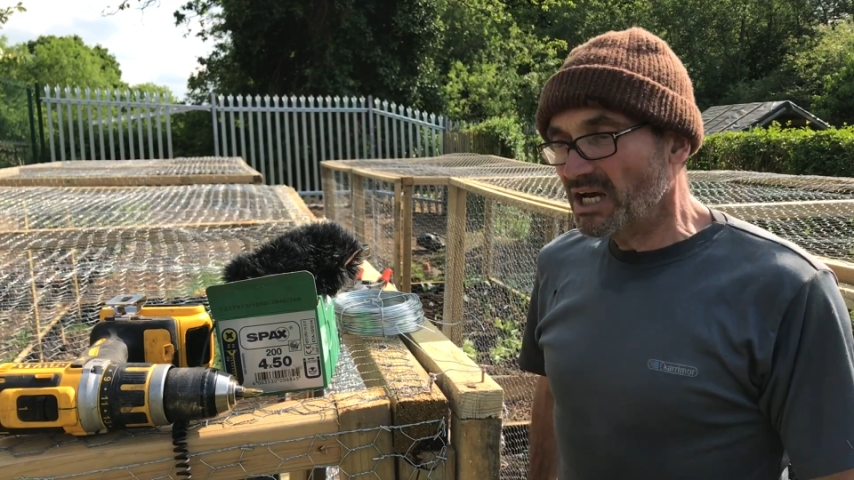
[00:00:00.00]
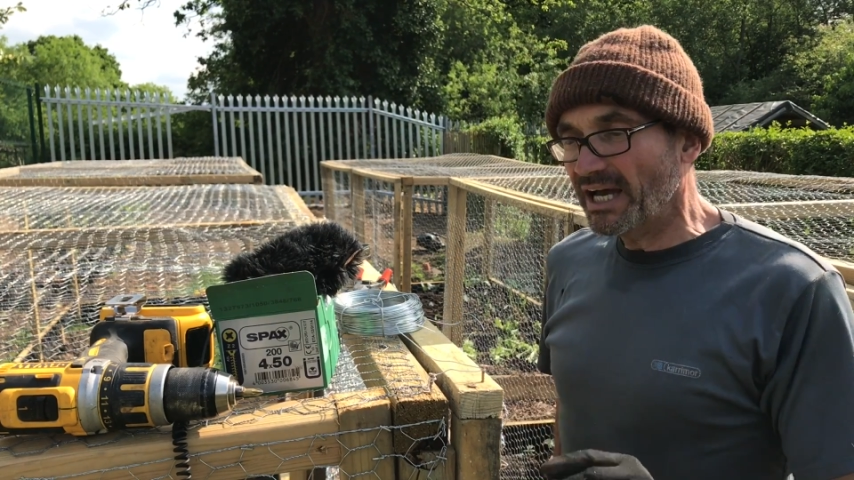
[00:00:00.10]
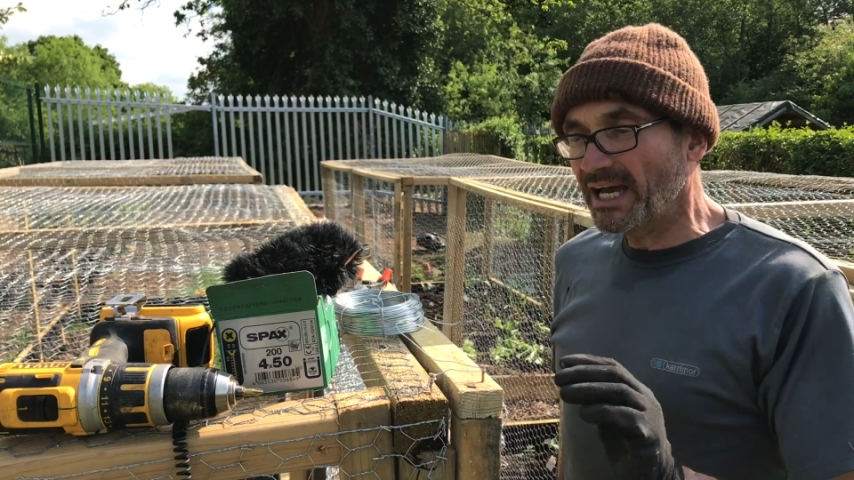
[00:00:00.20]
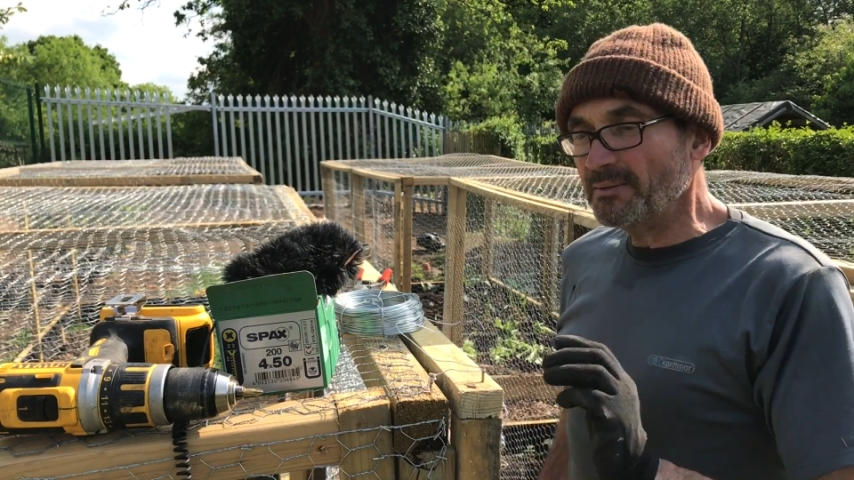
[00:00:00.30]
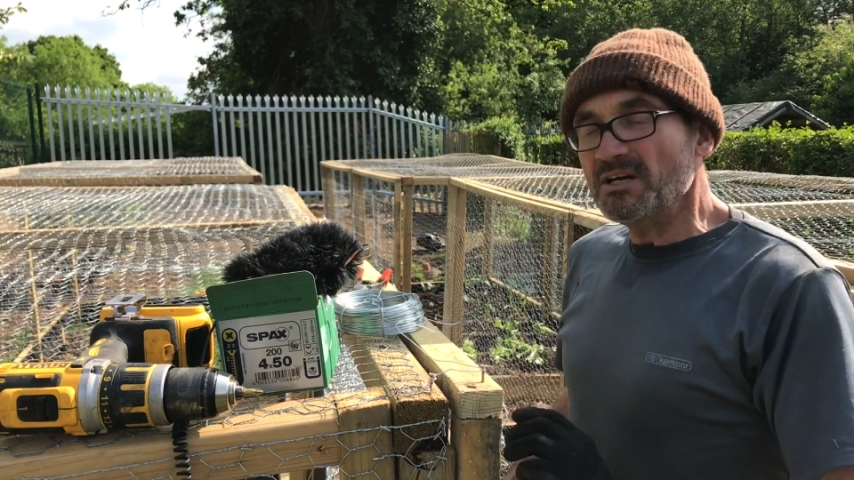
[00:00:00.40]

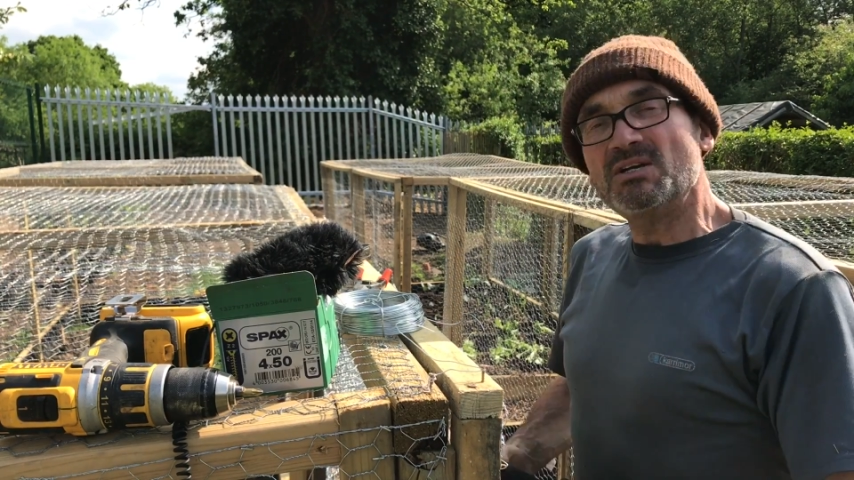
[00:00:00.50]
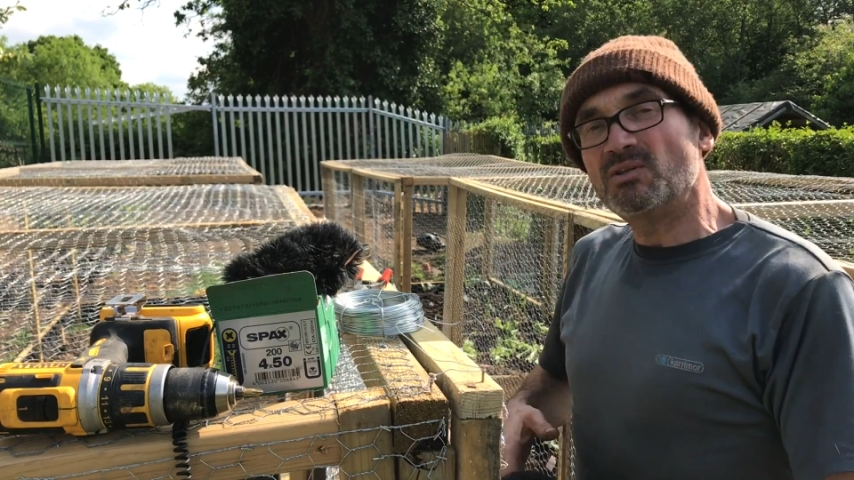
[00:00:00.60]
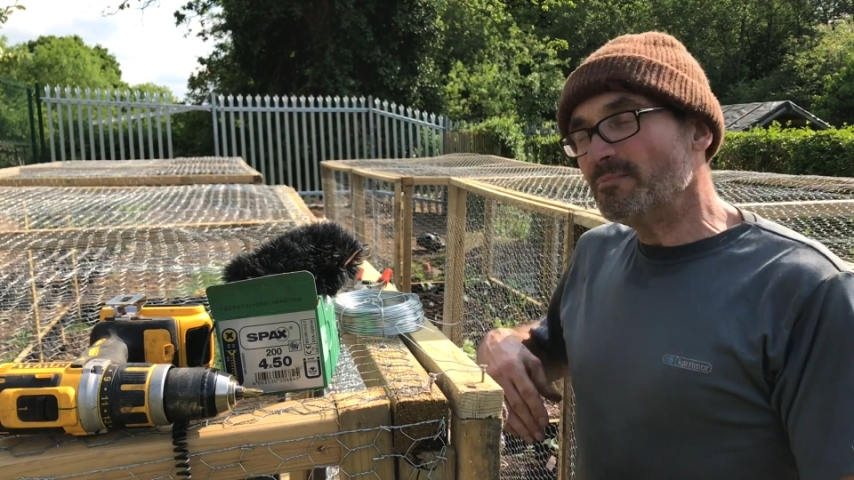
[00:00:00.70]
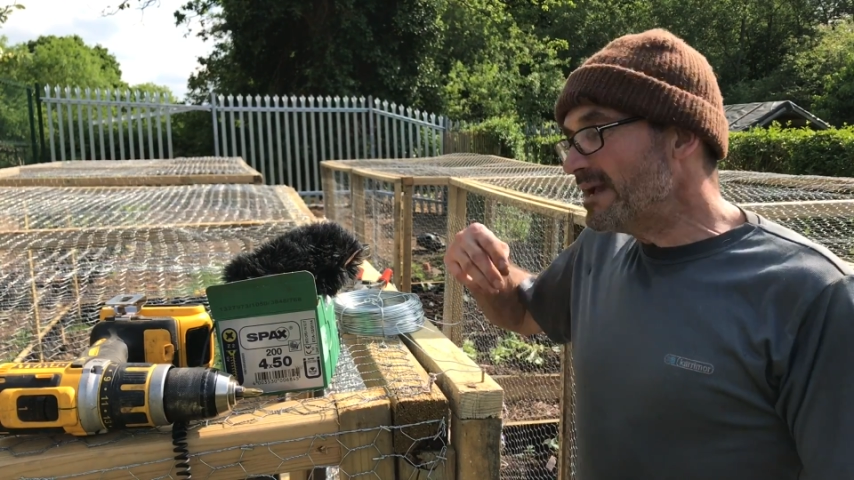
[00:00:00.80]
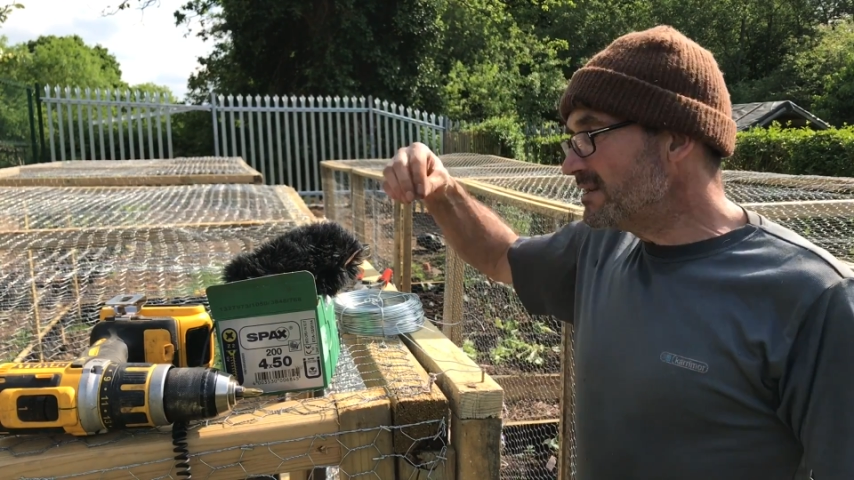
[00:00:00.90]

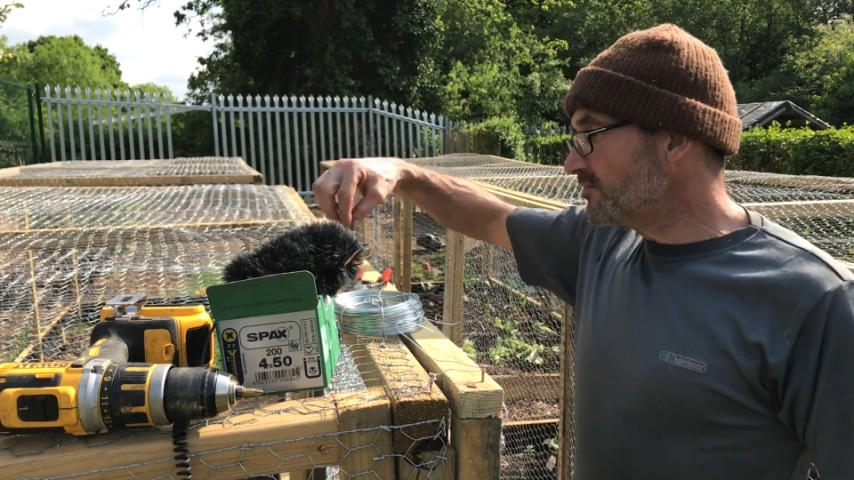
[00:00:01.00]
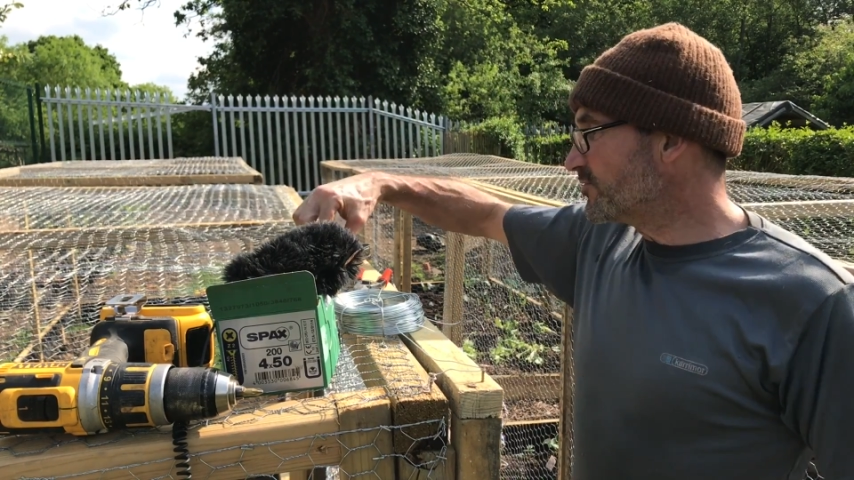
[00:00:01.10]
The main